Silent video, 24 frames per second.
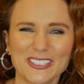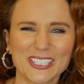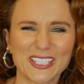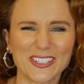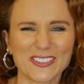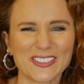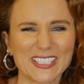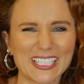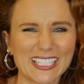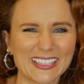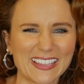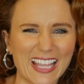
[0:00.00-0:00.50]

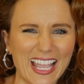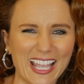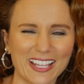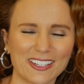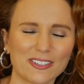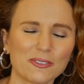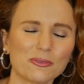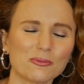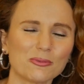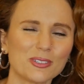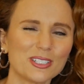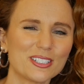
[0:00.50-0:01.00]
don't need that.
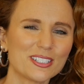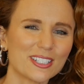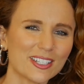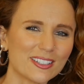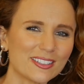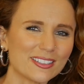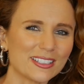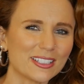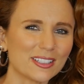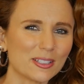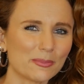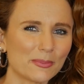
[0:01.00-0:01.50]
We
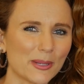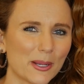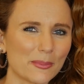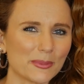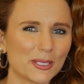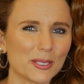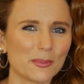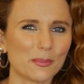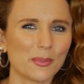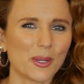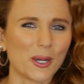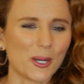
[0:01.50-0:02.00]
just need the
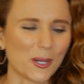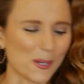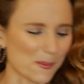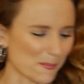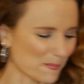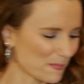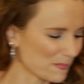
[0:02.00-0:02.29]
pumpkin part.